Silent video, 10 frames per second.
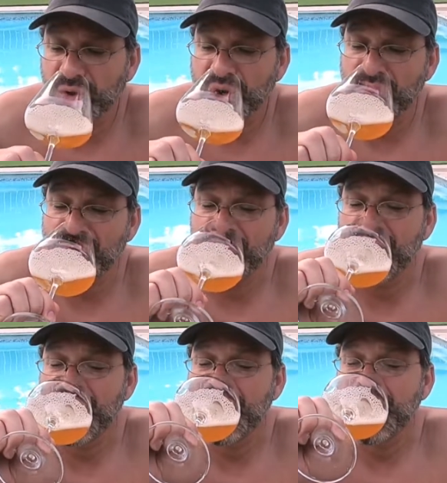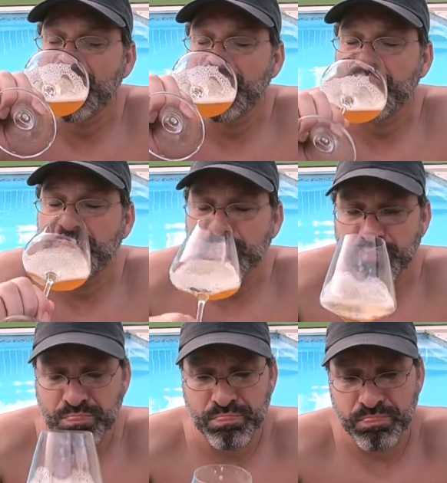
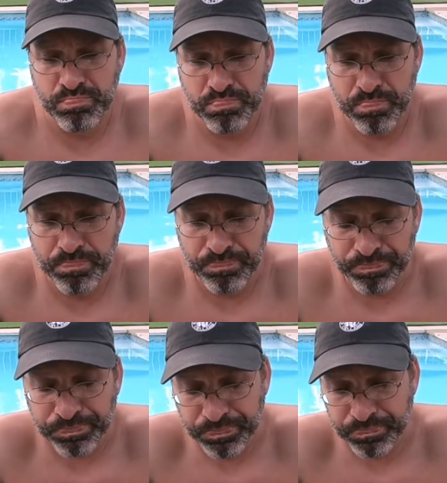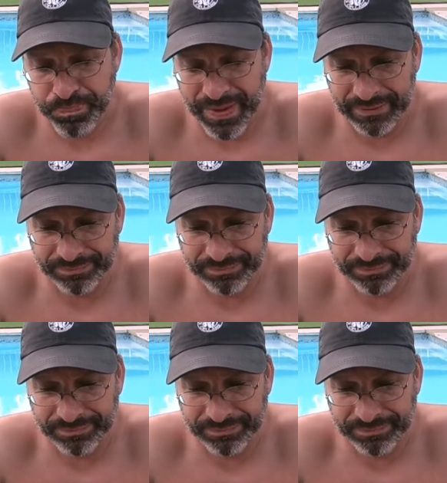(silence)